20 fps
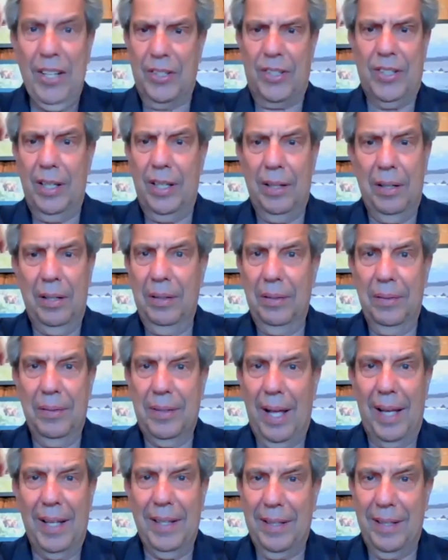crazy
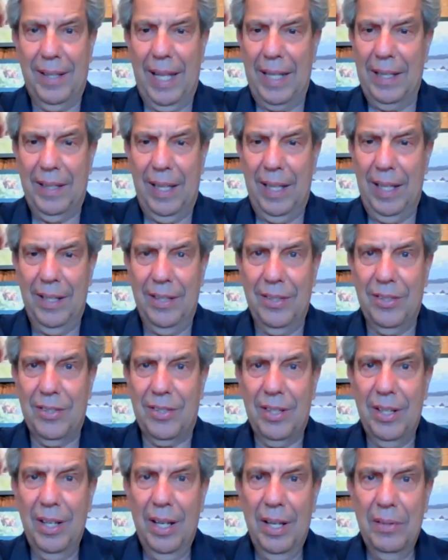that
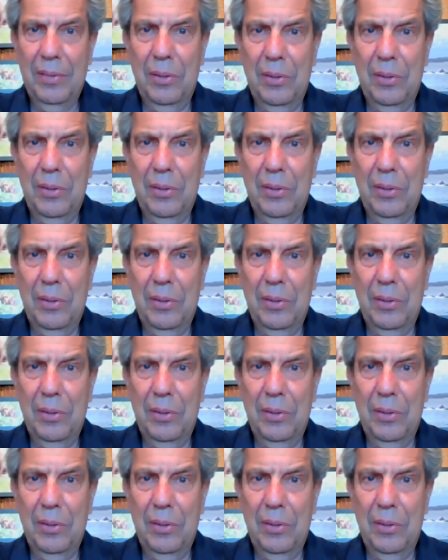these